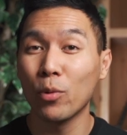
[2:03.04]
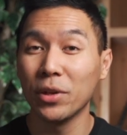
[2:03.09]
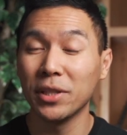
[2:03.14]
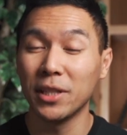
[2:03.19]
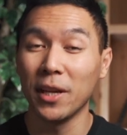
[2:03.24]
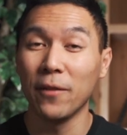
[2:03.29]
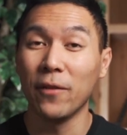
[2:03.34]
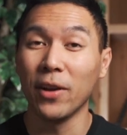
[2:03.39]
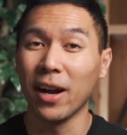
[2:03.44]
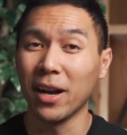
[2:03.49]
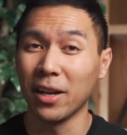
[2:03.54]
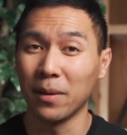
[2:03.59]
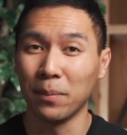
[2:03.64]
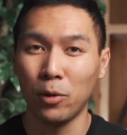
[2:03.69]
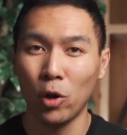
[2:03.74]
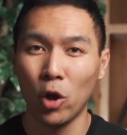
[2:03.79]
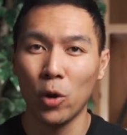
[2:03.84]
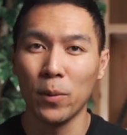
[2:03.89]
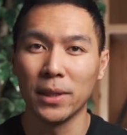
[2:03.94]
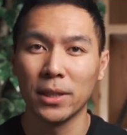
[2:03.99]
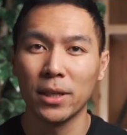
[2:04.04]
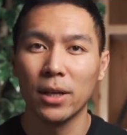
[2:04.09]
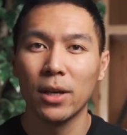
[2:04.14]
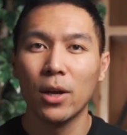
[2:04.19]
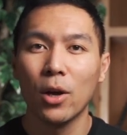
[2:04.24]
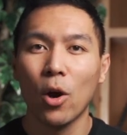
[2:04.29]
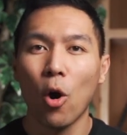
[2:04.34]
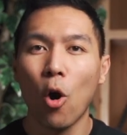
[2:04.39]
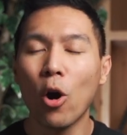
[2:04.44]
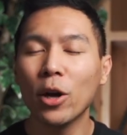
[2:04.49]
receiving unemployment.
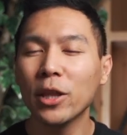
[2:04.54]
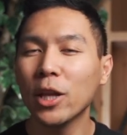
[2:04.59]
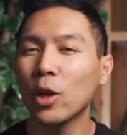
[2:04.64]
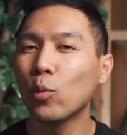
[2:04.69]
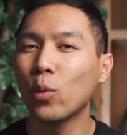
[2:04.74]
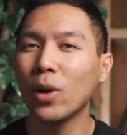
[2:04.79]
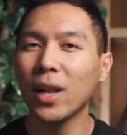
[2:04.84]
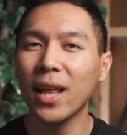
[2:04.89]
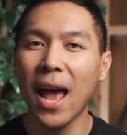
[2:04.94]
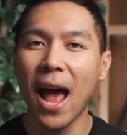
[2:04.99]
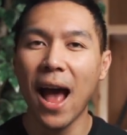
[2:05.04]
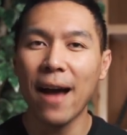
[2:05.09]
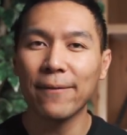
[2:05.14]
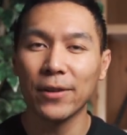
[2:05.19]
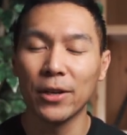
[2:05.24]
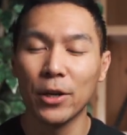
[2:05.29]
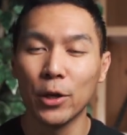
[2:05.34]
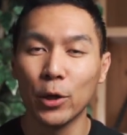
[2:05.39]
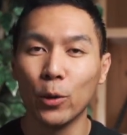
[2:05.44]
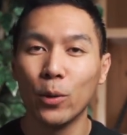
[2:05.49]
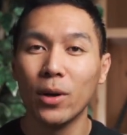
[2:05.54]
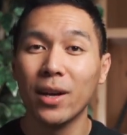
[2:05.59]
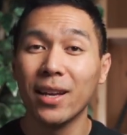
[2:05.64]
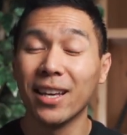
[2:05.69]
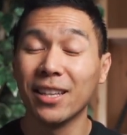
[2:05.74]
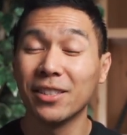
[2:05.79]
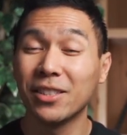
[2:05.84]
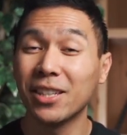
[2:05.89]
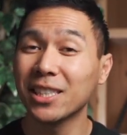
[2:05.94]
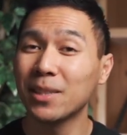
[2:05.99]
All they really have to do
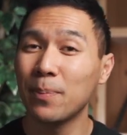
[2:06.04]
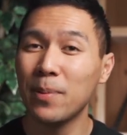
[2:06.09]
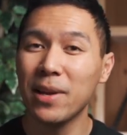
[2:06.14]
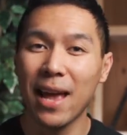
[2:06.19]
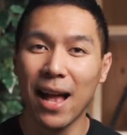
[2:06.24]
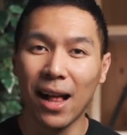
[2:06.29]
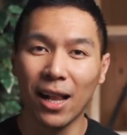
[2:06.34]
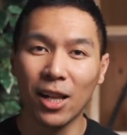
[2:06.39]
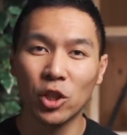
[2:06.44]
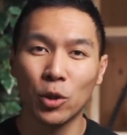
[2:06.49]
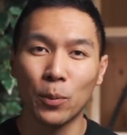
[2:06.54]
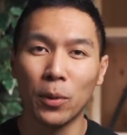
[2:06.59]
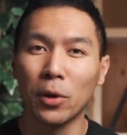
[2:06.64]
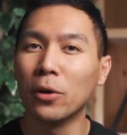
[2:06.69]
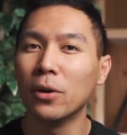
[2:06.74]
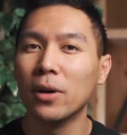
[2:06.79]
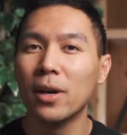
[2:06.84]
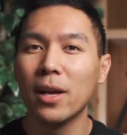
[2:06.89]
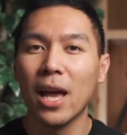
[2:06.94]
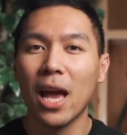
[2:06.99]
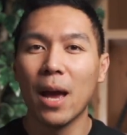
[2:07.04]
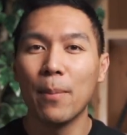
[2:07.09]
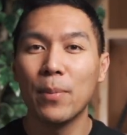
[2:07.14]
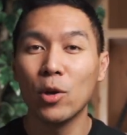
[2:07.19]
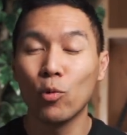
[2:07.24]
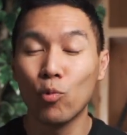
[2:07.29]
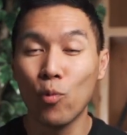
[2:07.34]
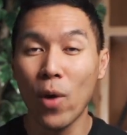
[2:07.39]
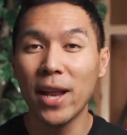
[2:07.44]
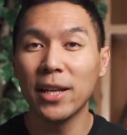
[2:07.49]
is just be eligible and
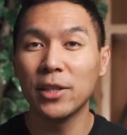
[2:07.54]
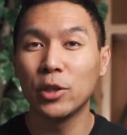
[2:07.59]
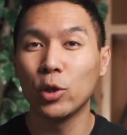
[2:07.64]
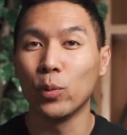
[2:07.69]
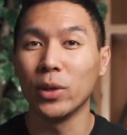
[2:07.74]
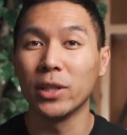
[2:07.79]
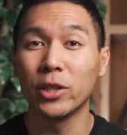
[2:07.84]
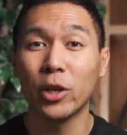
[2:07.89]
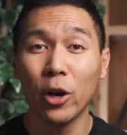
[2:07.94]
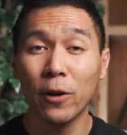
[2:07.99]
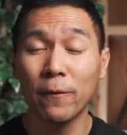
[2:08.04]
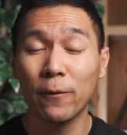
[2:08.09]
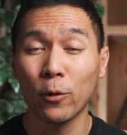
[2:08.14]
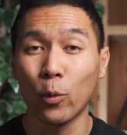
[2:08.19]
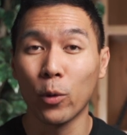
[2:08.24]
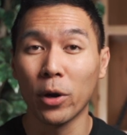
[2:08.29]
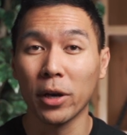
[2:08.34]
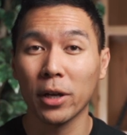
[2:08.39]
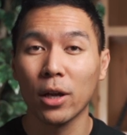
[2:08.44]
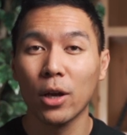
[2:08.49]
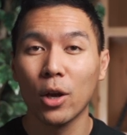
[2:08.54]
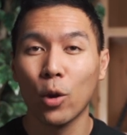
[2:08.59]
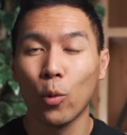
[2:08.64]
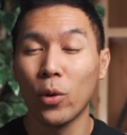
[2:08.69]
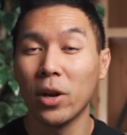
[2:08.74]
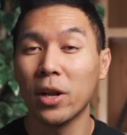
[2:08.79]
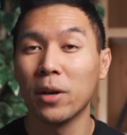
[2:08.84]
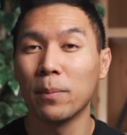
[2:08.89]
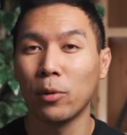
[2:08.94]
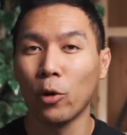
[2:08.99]
be ready to return for work
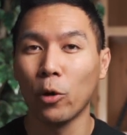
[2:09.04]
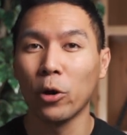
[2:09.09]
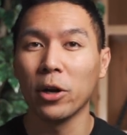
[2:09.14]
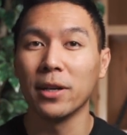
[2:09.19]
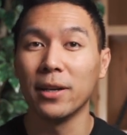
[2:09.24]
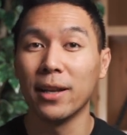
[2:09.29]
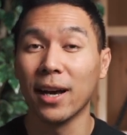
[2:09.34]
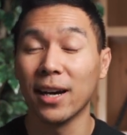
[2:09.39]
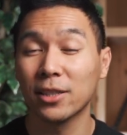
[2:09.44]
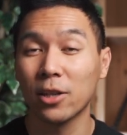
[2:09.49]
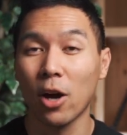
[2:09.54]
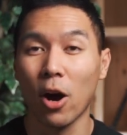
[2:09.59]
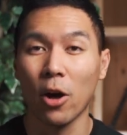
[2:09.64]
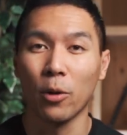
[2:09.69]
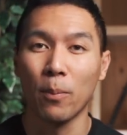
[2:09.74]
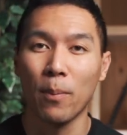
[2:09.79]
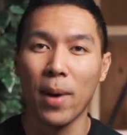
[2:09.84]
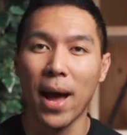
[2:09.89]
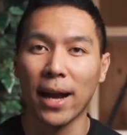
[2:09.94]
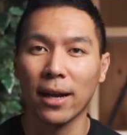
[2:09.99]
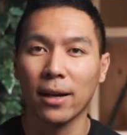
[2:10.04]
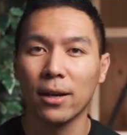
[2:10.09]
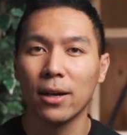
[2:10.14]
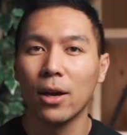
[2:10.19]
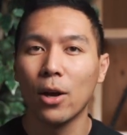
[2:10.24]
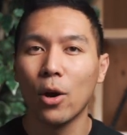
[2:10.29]
when an employer does call them back.